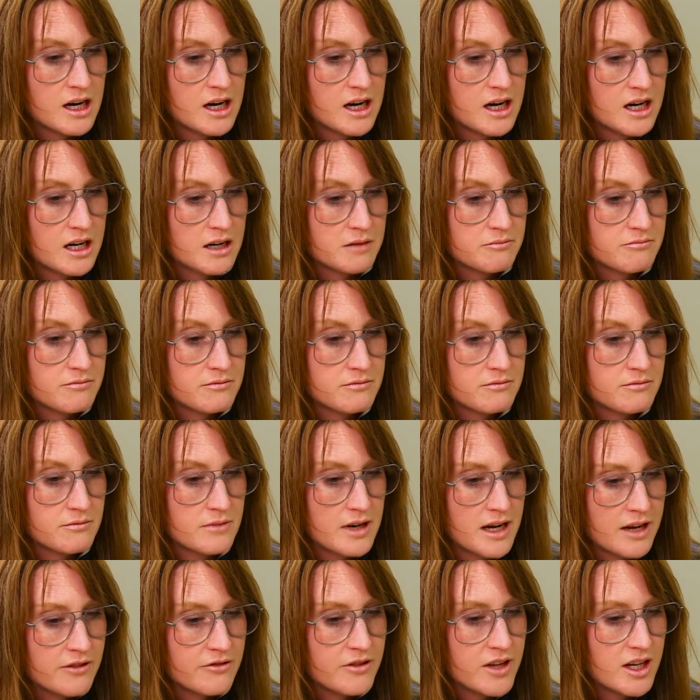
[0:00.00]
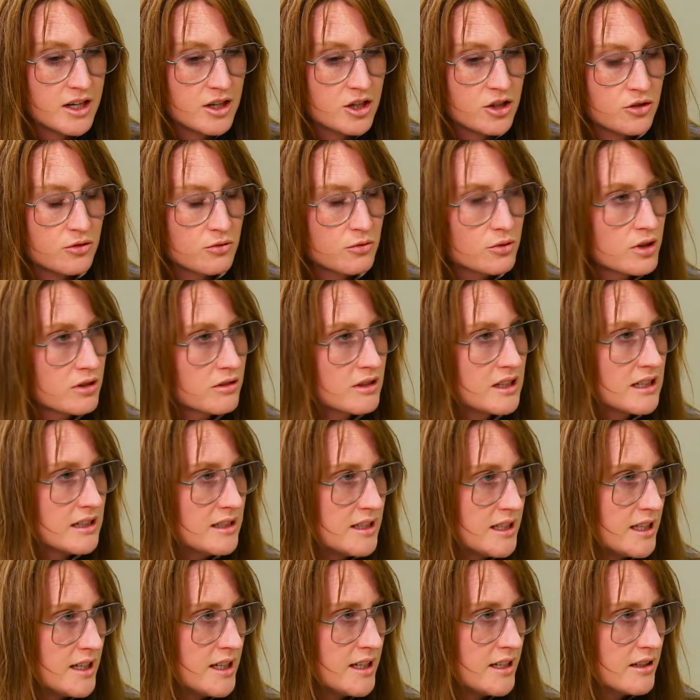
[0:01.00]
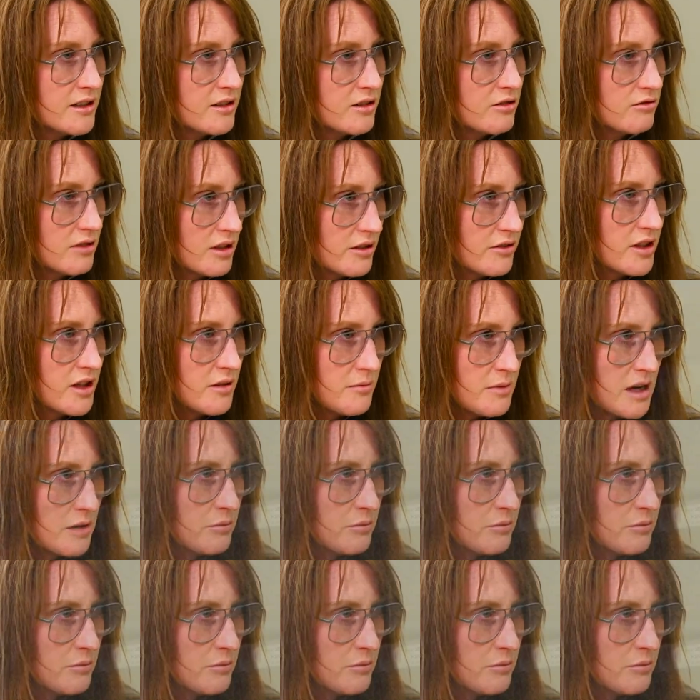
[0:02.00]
And then you really need lithium